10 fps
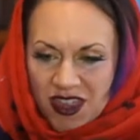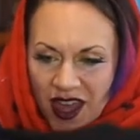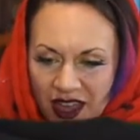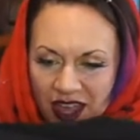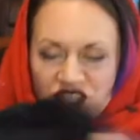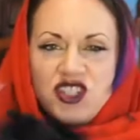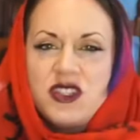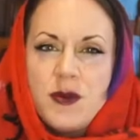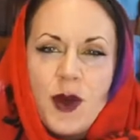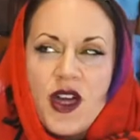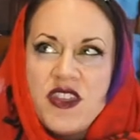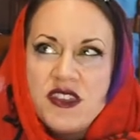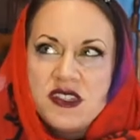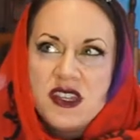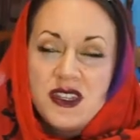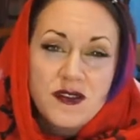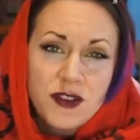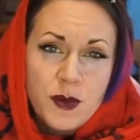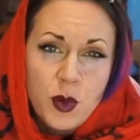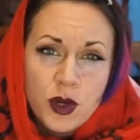that I actually bought this in
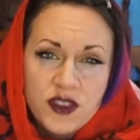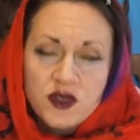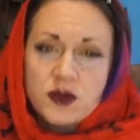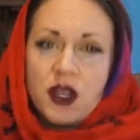Freeport. This was